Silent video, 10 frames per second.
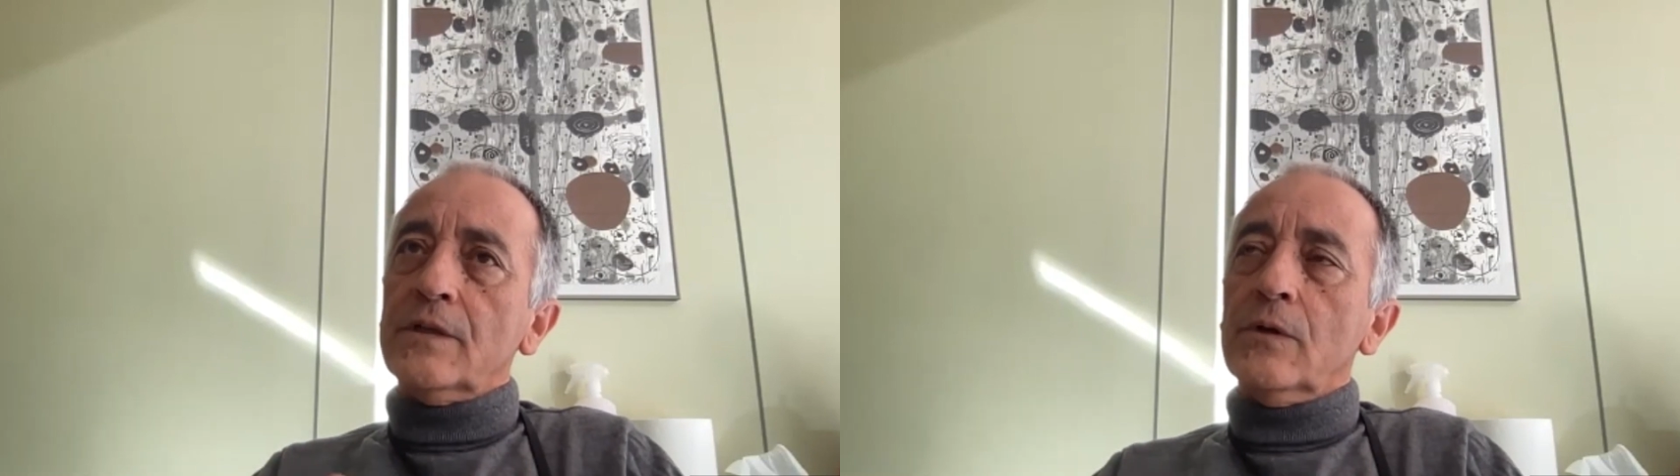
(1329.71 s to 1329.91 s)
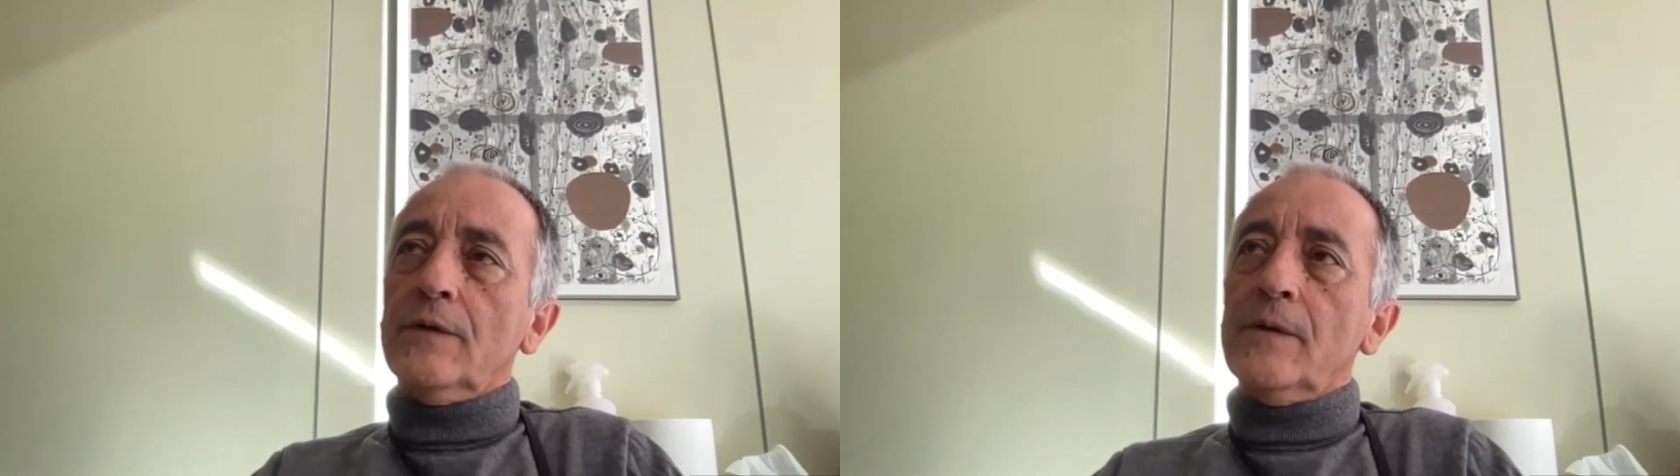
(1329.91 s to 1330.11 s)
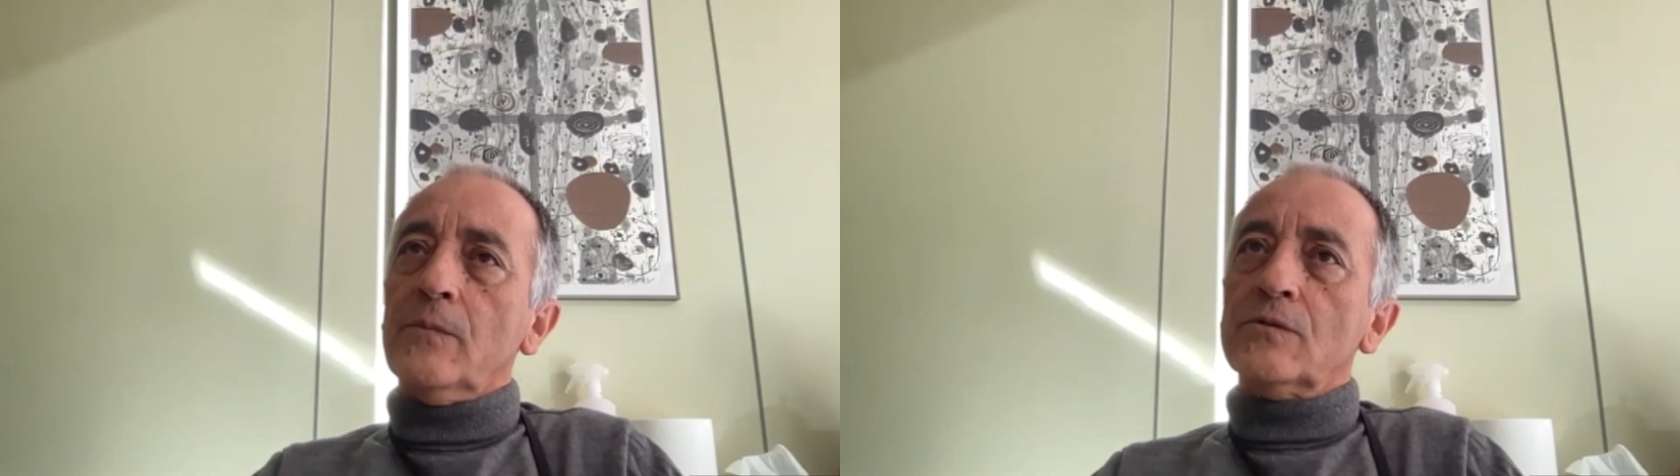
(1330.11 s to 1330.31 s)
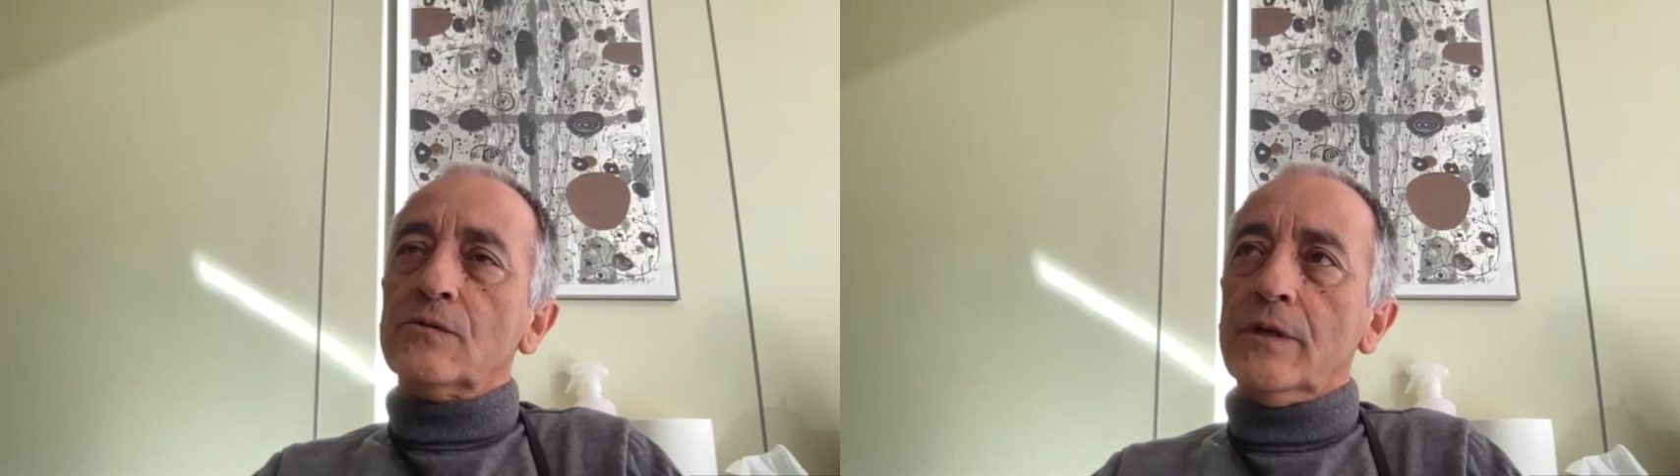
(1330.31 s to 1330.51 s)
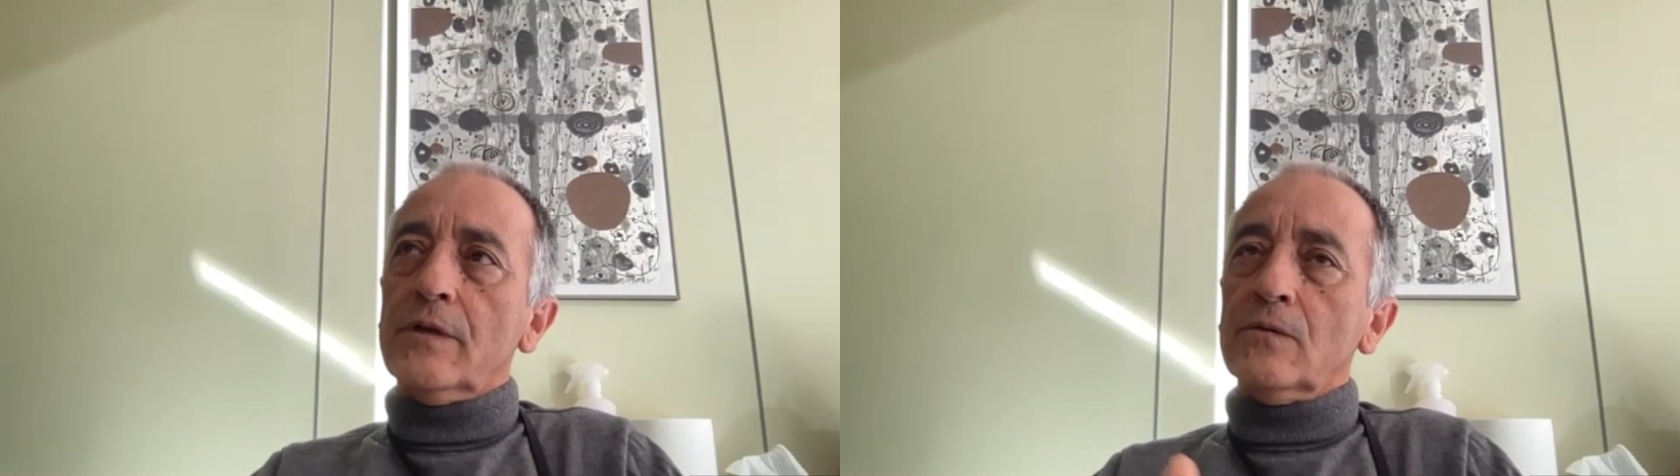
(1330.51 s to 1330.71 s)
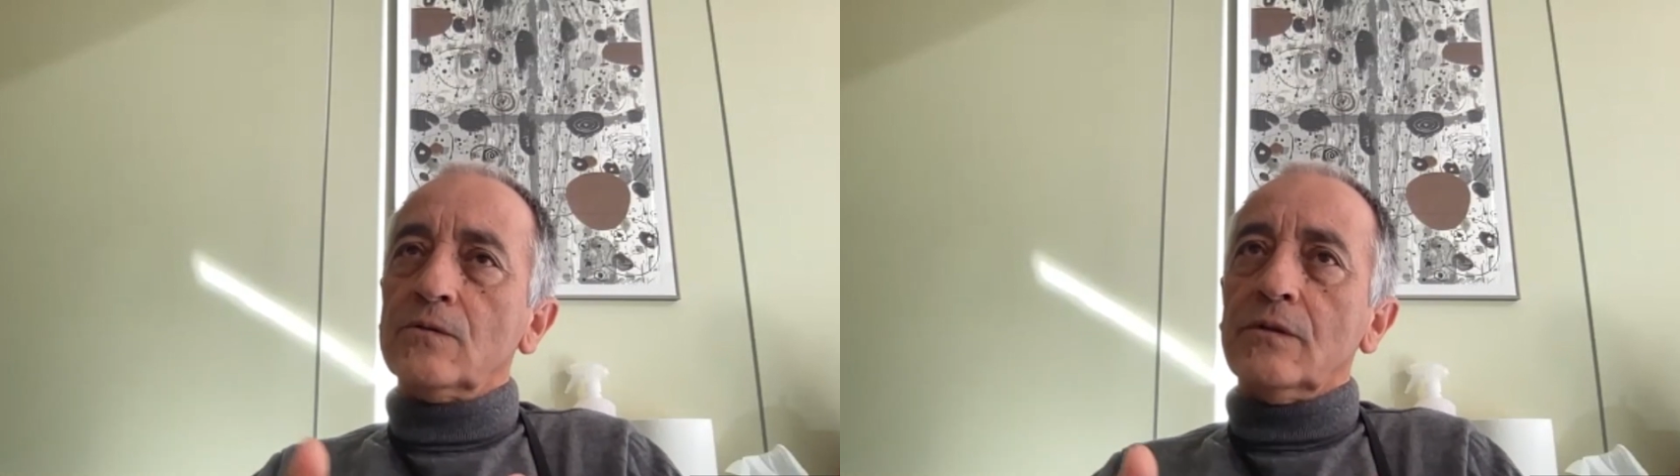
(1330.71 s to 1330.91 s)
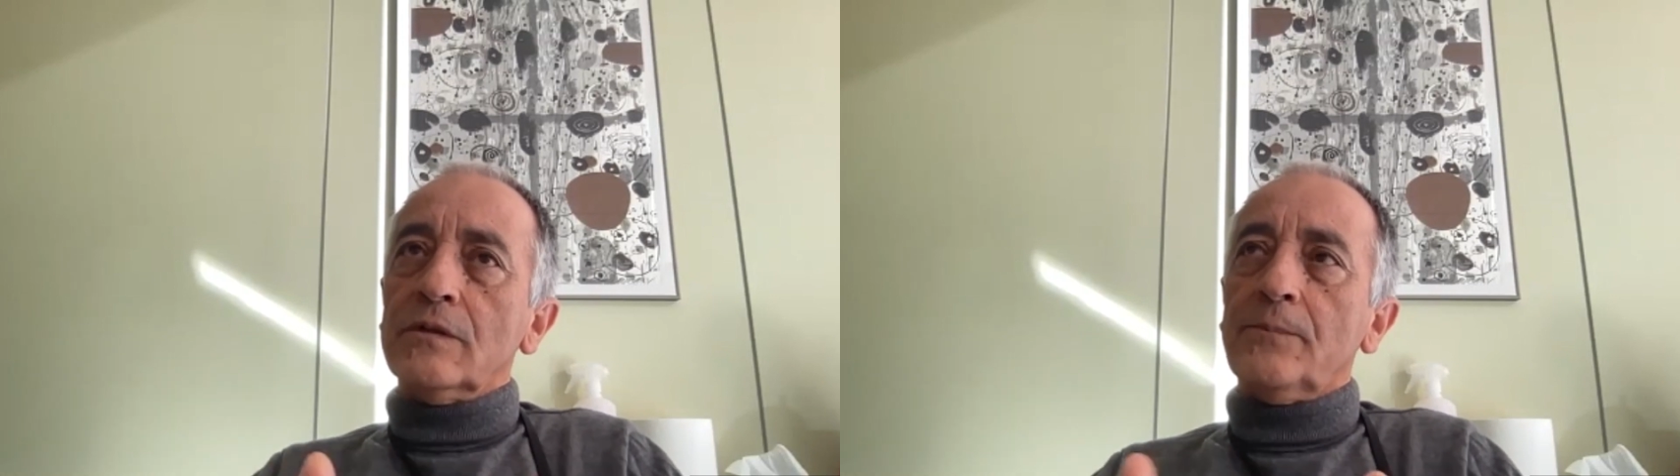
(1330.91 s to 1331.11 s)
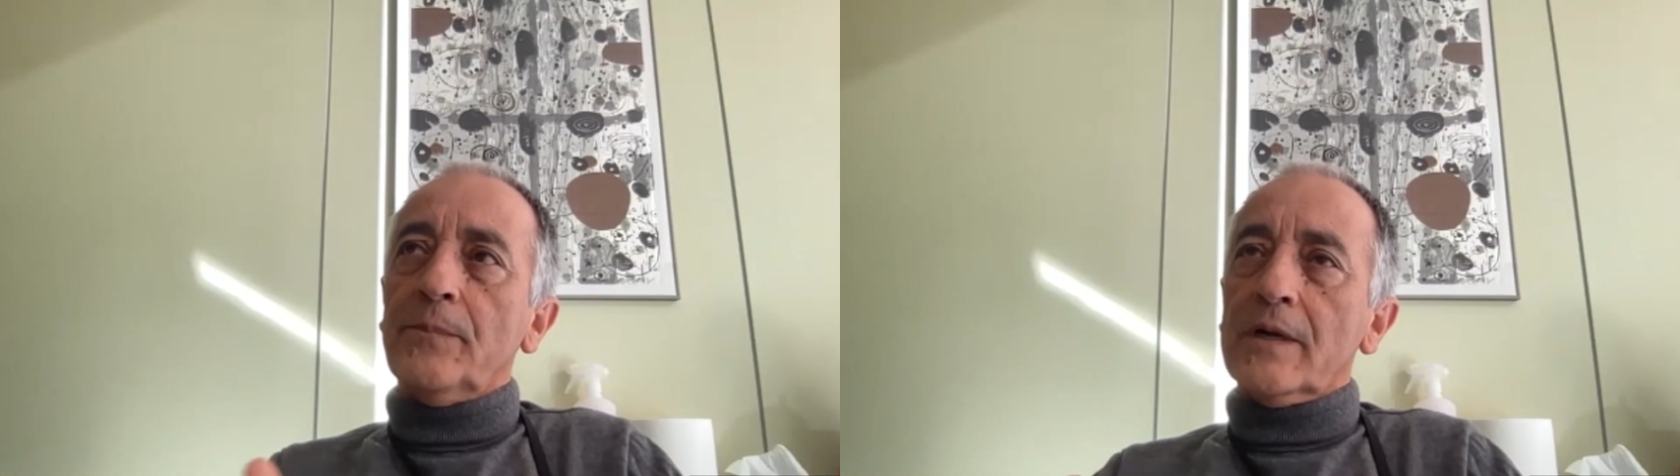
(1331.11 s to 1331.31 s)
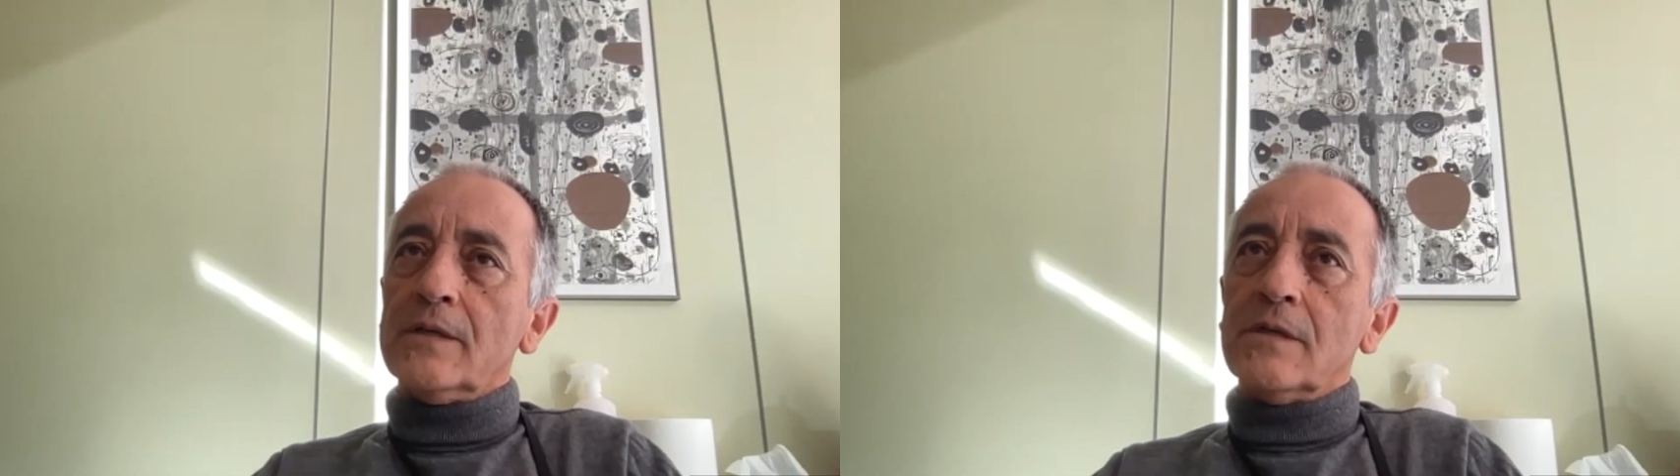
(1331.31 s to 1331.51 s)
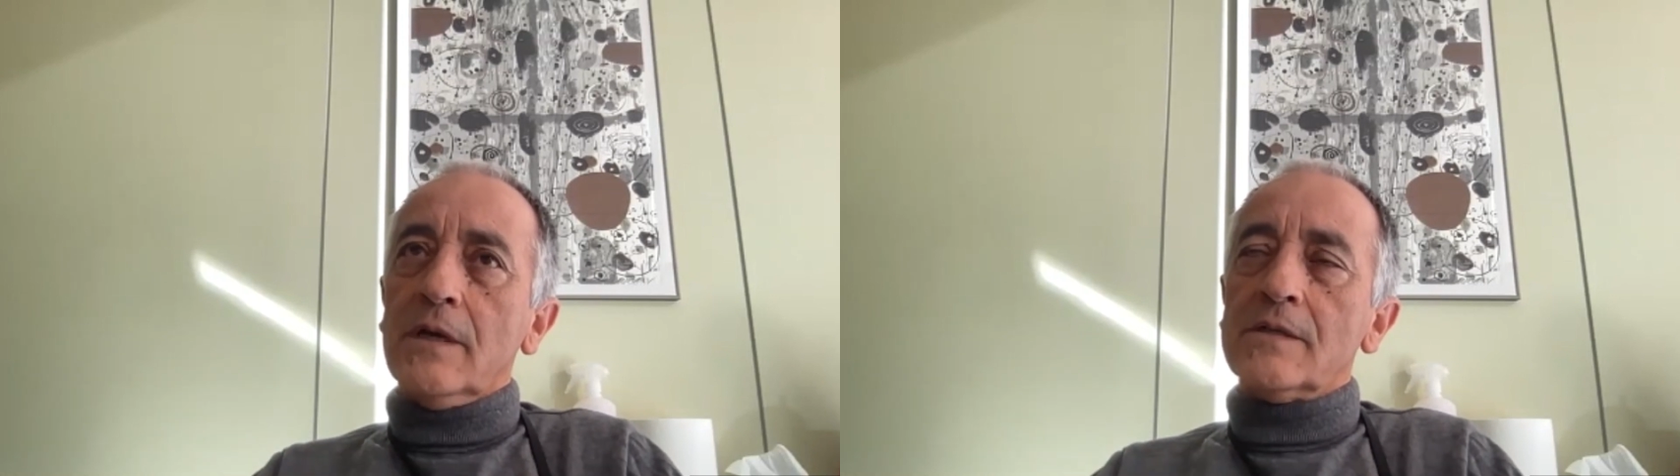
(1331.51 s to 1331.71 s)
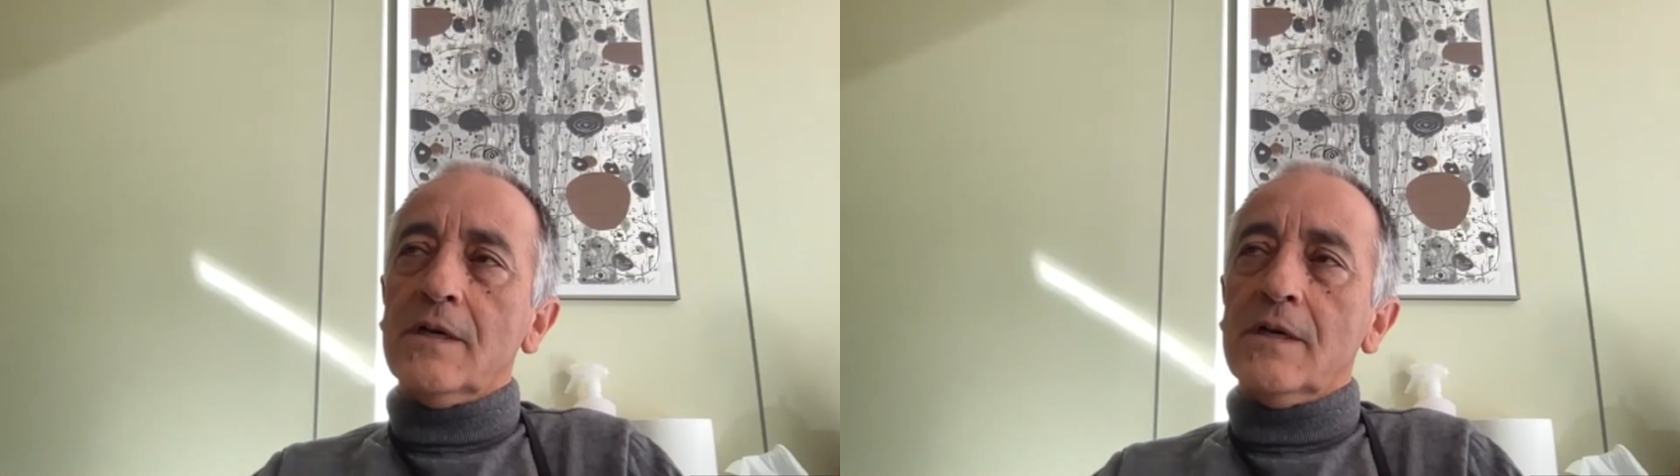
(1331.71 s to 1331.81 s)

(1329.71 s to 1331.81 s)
we have demonstrated also that the parasites